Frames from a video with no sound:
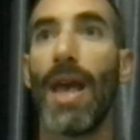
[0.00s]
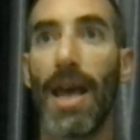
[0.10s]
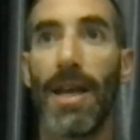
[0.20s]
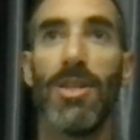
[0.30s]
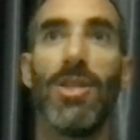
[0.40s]

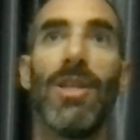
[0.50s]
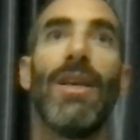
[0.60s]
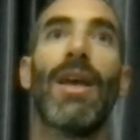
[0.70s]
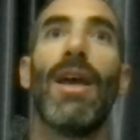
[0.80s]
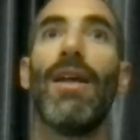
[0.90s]

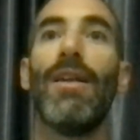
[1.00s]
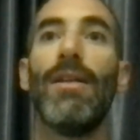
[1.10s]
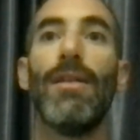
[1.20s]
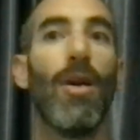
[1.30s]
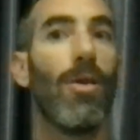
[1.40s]
energy,
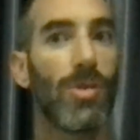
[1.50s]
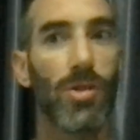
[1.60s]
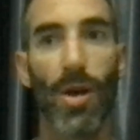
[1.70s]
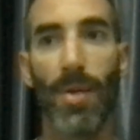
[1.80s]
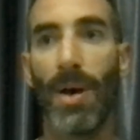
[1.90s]
and
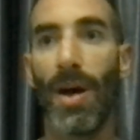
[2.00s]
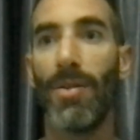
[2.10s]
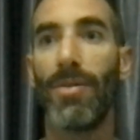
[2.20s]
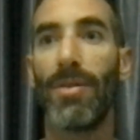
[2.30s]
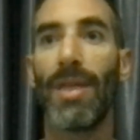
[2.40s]
also
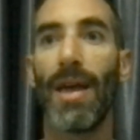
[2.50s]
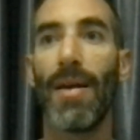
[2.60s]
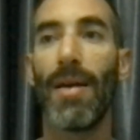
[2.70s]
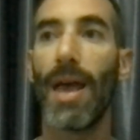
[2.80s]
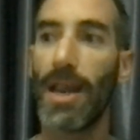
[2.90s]
about
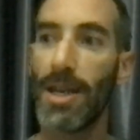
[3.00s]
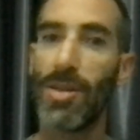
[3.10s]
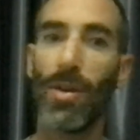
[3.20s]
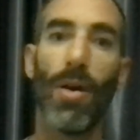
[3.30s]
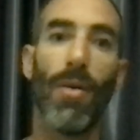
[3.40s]
the
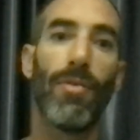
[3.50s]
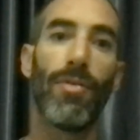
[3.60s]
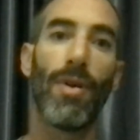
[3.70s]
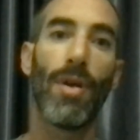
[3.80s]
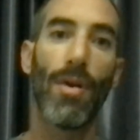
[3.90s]
energy of
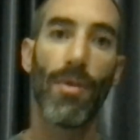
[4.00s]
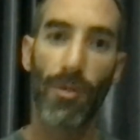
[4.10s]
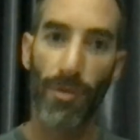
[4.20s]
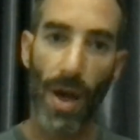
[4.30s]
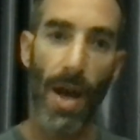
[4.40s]

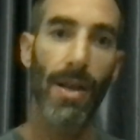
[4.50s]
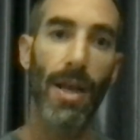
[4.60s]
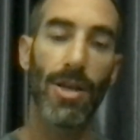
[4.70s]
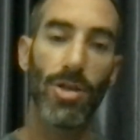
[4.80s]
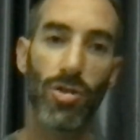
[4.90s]

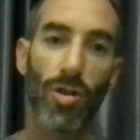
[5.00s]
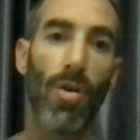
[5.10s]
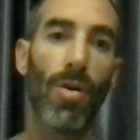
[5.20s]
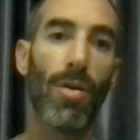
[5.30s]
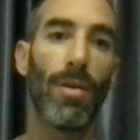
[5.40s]
fun and
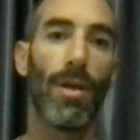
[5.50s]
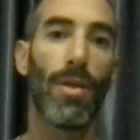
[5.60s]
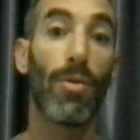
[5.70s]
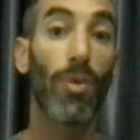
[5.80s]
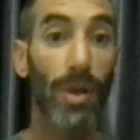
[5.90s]
joy
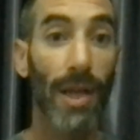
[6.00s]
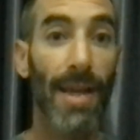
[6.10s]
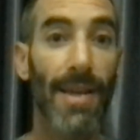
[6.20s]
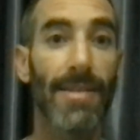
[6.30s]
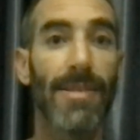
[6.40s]
through
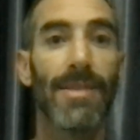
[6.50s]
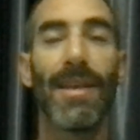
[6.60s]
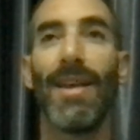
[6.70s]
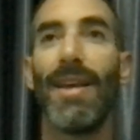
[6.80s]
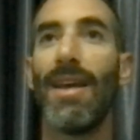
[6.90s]
dance
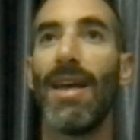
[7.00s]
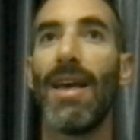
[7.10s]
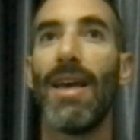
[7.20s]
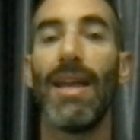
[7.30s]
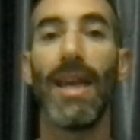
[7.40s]

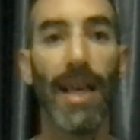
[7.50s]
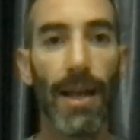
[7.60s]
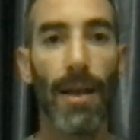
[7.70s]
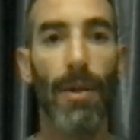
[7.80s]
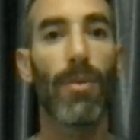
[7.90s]
and
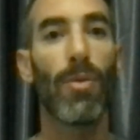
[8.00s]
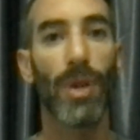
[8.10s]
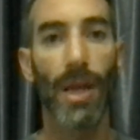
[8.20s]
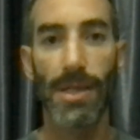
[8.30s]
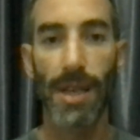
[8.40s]
healing through
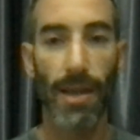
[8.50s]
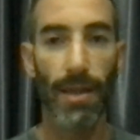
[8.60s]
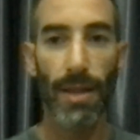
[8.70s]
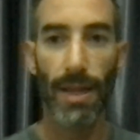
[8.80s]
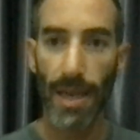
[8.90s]
dance. Like
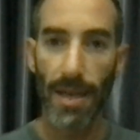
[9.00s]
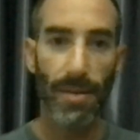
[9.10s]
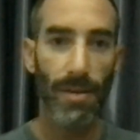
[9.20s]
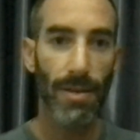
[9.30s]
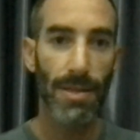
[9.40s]

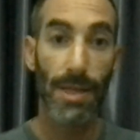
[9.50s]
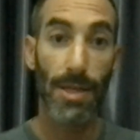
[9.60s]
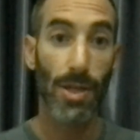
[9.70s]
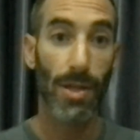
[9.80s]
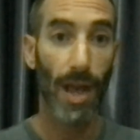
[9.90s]
in
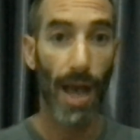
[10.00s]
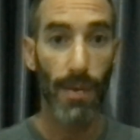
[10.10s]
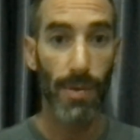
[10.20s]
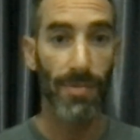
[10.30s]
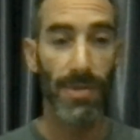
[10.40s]
session that I
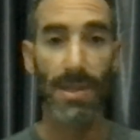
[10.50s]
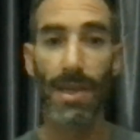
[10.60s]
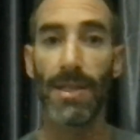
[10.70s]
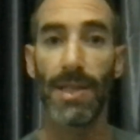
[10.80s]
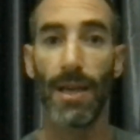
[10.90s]
was
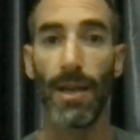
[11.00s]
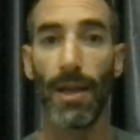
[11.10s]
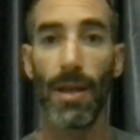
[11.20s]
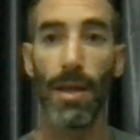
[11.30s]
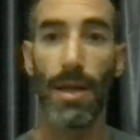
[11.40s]

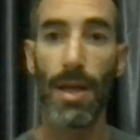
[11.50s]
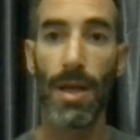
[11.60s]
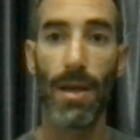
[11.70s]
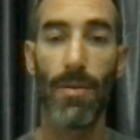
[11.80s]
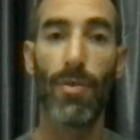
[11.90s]
facilitating,
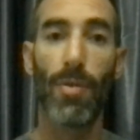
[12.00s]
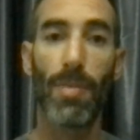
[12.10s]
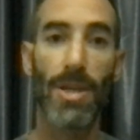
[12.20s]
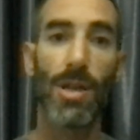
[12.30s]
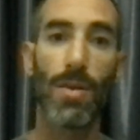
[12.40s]

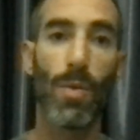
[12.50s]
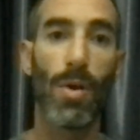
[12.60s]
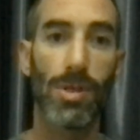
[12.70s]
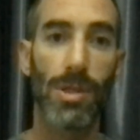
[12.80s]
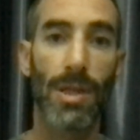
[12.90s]
information
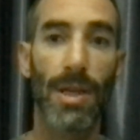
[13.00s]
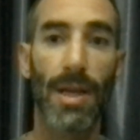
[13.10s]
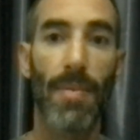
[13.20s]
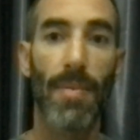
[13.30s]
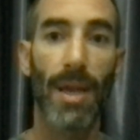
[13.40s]
was
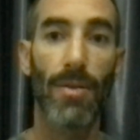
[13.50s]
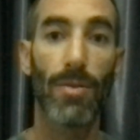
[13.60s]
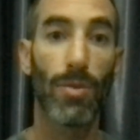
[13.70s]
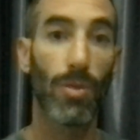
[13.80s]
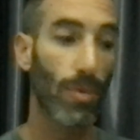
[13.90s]
coming
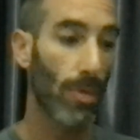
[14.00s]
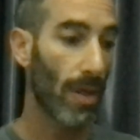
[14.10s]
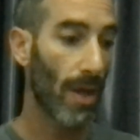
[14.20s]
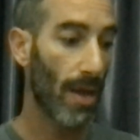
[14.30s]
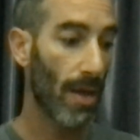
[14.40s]
to
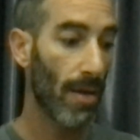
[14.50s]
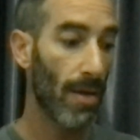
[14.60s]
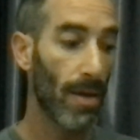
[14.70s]
the